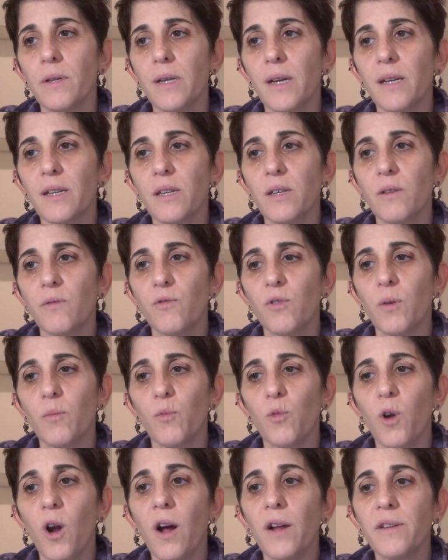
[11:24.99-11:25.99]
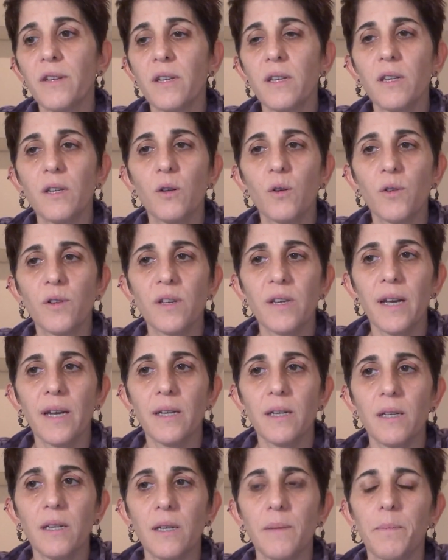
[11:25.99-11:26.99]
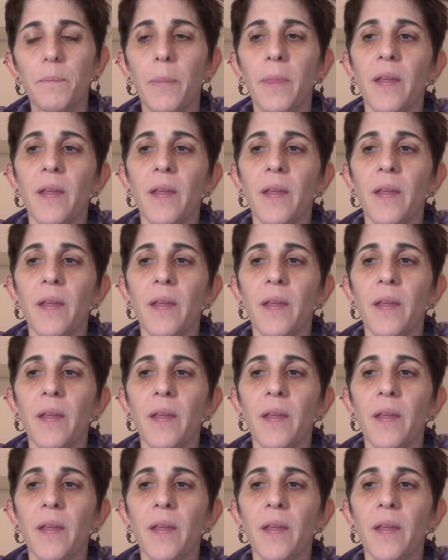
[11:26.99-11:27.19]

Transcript: That's from Ron Siegel, PsyD